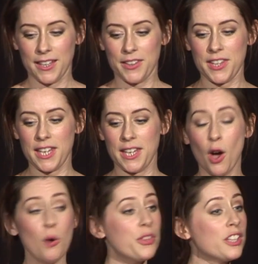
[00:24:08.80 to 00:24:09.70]
the
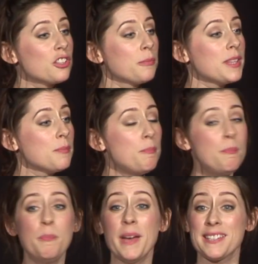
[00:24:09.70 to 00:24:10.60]
whole thing took me the
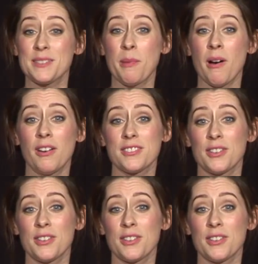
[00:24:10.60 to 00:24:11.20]
best part